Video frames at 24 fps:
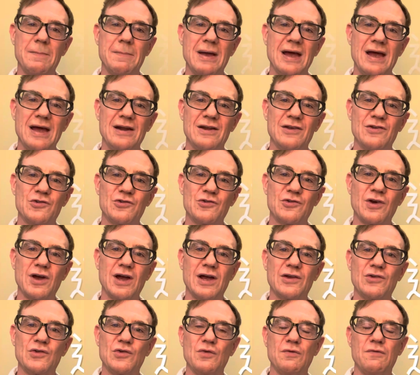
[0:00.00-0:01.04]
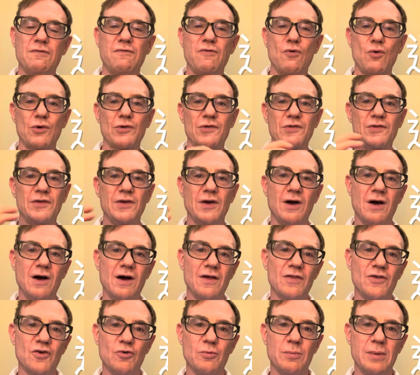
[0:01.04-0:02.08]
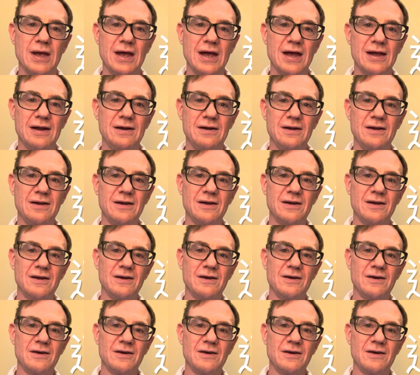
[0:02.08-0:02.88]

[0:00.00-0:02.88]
man is trying to force the other man